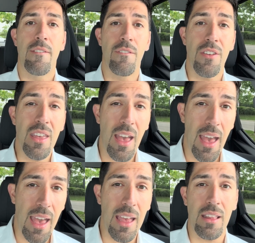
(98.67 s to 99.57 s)

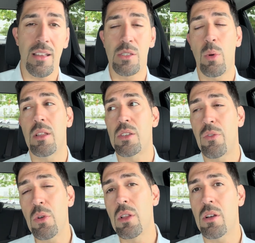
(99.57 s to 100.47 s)
V8, as well as
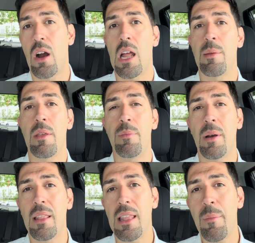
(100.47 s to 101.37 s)
fuel economy.
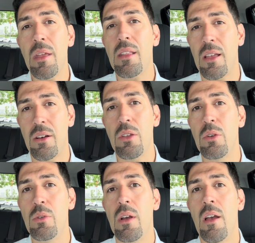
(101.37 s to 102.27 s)
But let me tell
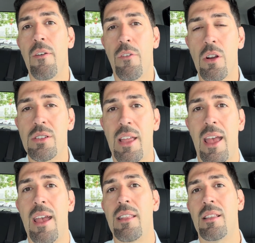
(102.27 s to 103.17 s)
you
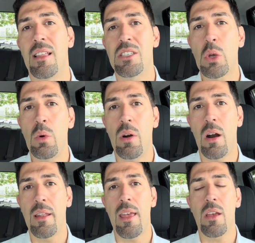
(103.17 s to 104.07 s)
firsthand, let's go
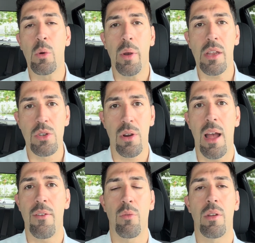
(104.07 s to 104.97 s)
on a quick
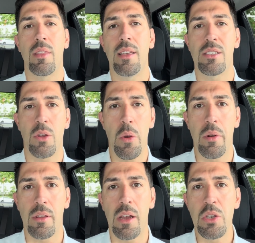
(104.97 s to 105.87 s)
drive with this
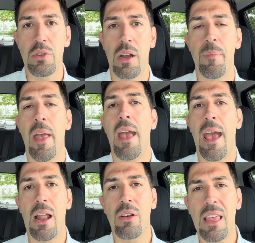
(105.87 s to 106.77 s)
Toyota Tundra,
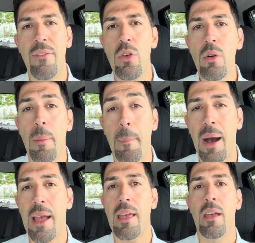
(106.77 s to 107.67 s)
and I'll give you
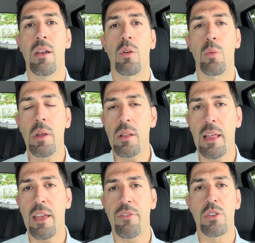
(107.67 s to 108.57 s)
my real
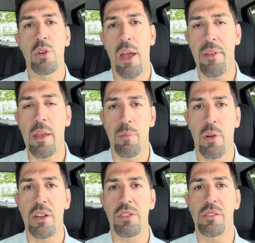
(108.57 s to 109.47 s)
life driving
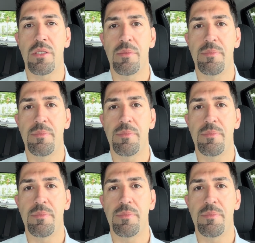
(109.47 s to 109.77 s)
impressions.